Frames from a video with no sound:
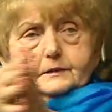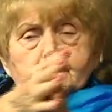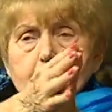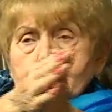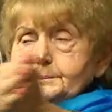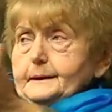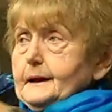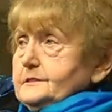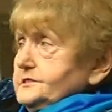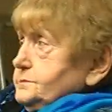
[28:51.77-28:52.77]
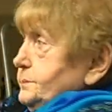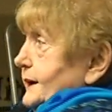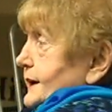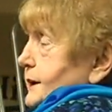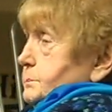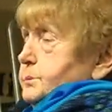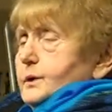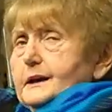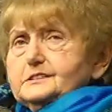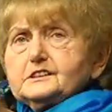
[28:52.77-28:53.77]
and they began spraying
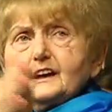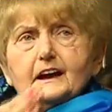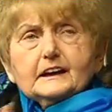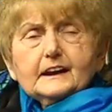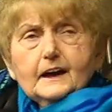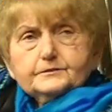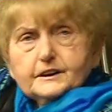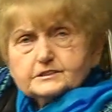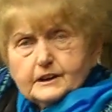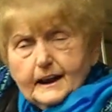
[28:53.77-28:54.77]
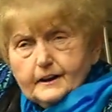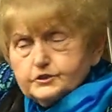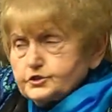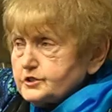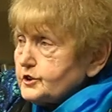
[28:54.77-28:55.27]
bullets in every direction.